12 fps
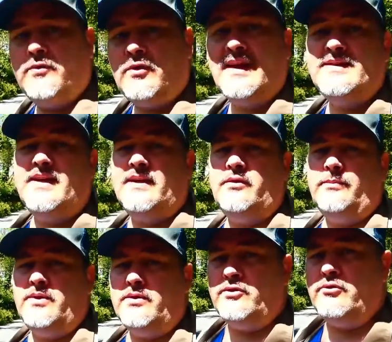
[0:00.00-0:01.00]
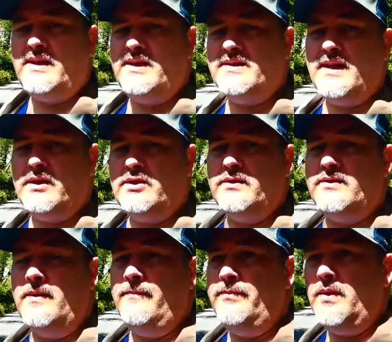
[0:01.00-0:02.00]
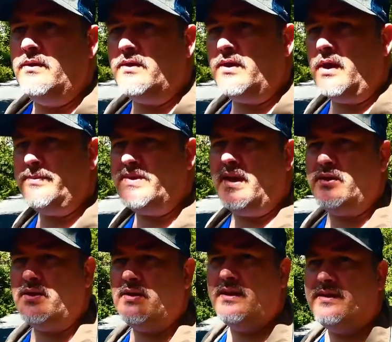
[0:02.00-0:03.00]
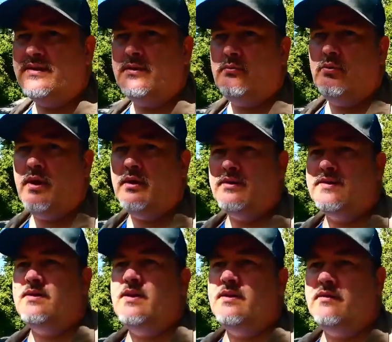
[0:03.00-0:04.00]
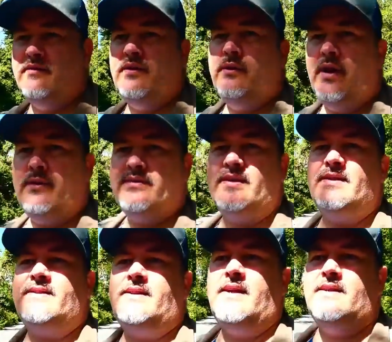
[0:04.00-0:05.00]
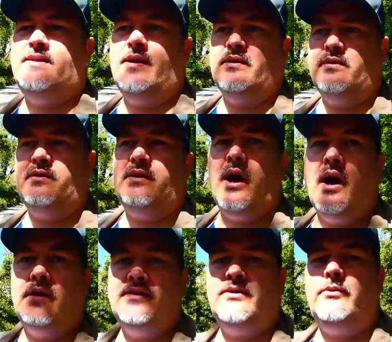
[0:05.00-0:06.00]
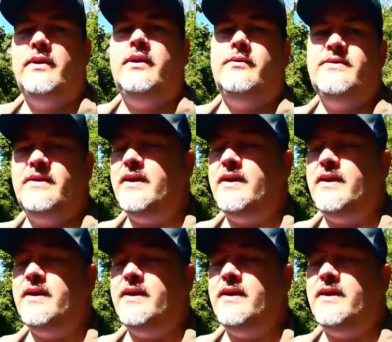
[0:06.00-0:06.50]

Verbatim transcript: transect up into 3 sections. The top section is where there's a few housing estates and gardens quite close